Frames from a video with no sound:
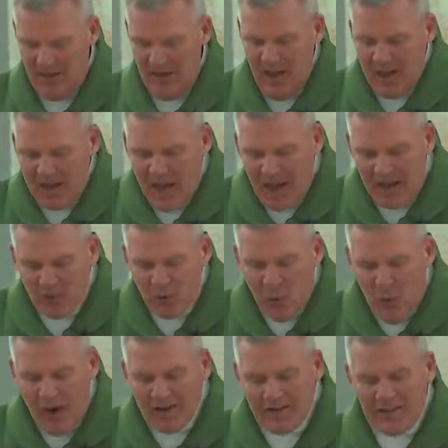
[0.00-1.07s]
God
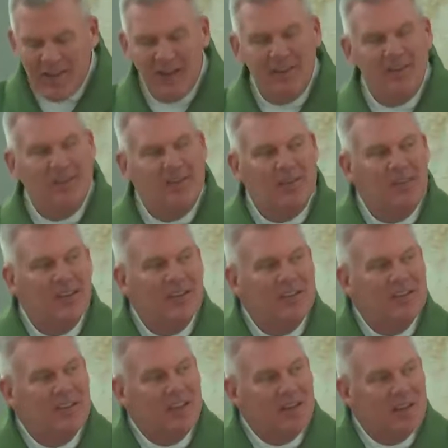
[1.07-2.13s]
wants us
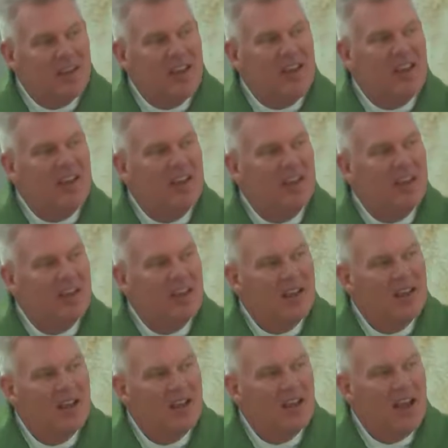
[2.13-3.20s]
to think
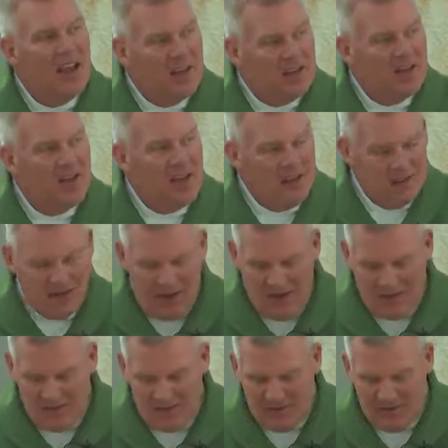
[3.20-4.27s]
as He
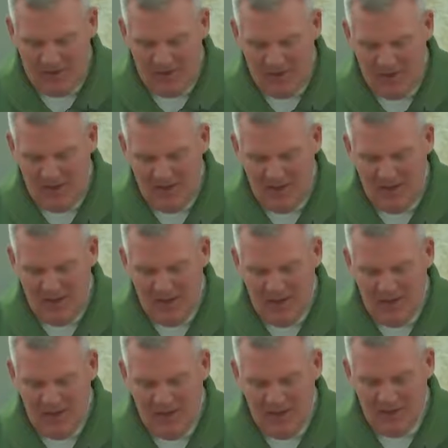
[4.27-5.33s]
thinks.
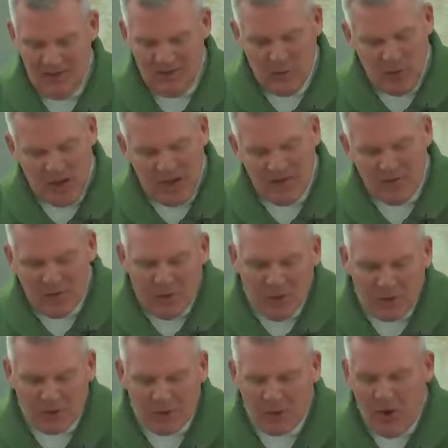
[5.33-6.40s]
So we can
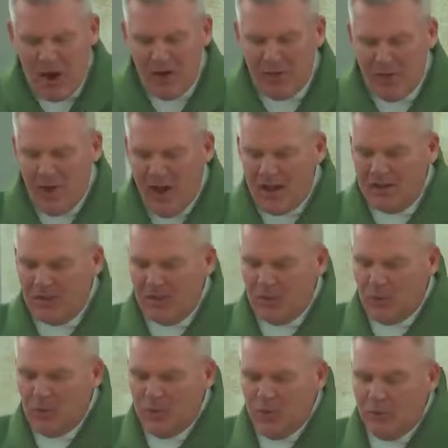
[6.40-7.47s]
filter our thoughts
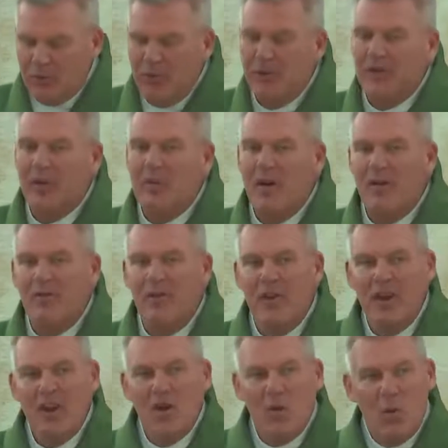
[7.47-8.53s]
through the prism of
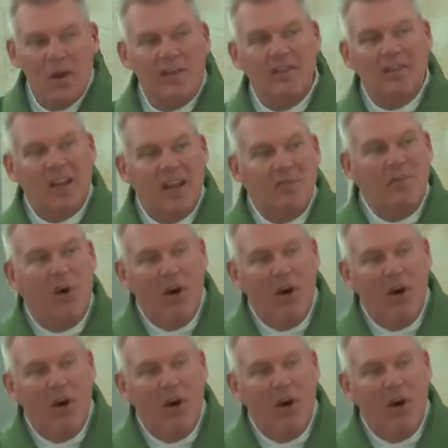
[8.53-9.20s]
what St.